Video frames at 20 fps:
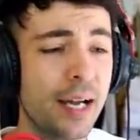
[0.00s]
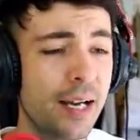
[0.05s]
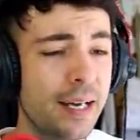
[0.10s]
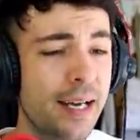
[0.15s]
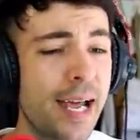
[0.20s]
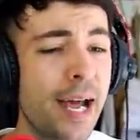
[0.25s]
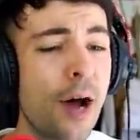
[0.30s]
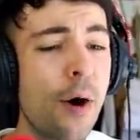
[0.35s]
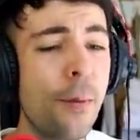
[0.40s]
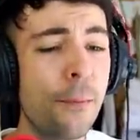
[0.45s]

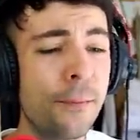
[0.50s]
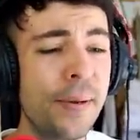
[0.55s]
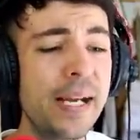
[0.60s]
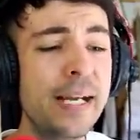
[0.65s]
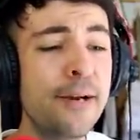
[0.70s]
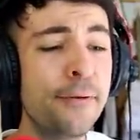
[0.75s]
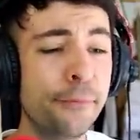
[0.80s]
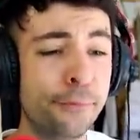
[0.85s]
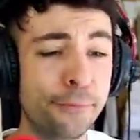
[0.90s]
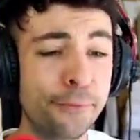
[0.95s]
Now, being a
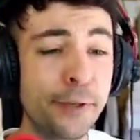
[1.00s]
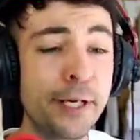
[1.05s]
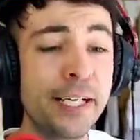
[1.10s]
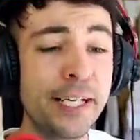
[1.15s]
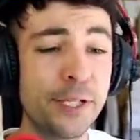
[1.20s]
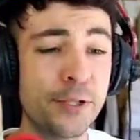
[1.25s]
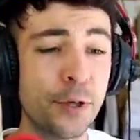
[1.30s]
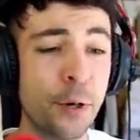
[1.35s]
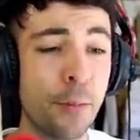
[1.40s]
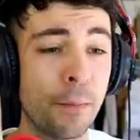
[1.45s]
friendly
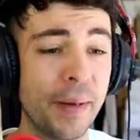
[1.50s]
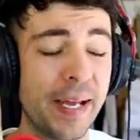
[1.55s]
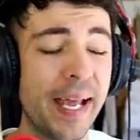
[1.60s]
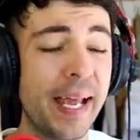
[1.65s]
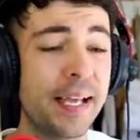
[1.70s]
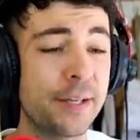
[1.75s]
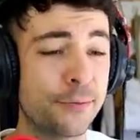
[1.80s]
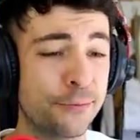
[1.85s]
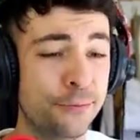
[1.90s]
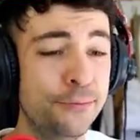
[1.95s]
zombie
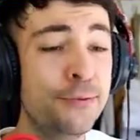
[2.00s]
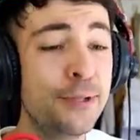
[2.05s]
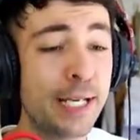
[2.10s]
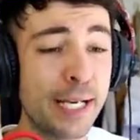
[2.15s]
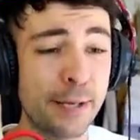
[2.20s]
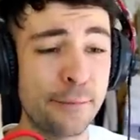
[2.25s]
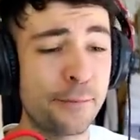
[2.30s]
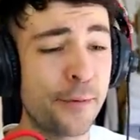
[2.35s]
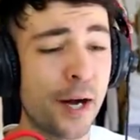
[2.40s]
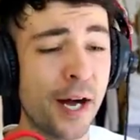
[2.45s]
is really
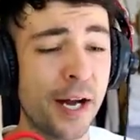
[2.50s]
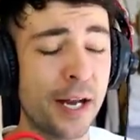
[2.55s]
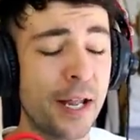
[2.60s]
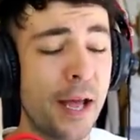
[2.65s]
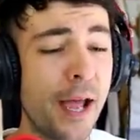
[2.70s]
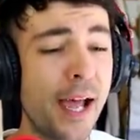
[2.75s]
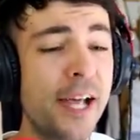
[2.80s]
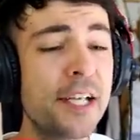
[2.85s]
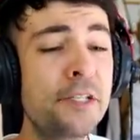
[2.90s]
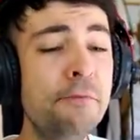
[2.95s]
fun,
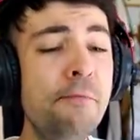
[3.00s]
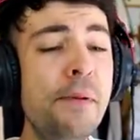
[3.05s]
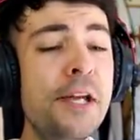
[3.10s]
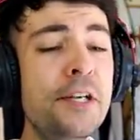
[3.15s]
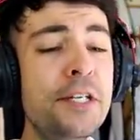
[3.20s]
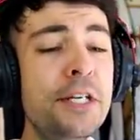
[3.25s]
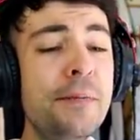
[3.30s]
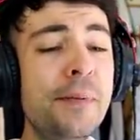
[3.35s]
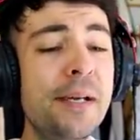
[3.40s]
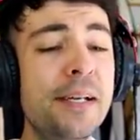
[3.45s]

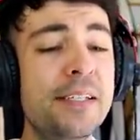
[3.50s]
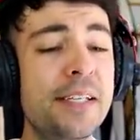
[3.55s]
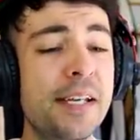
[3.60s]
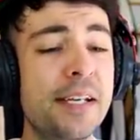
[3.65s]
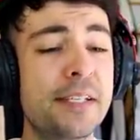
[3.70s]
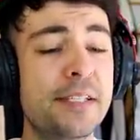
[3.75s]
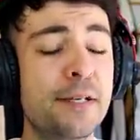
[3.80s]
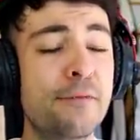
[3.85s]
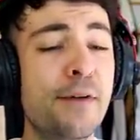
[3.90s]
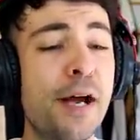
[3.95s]
especially because he can
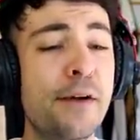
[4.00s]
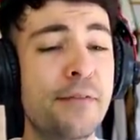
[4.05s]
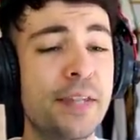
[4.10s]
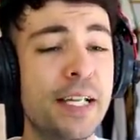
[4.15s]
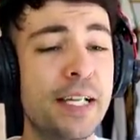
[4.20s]
survive in the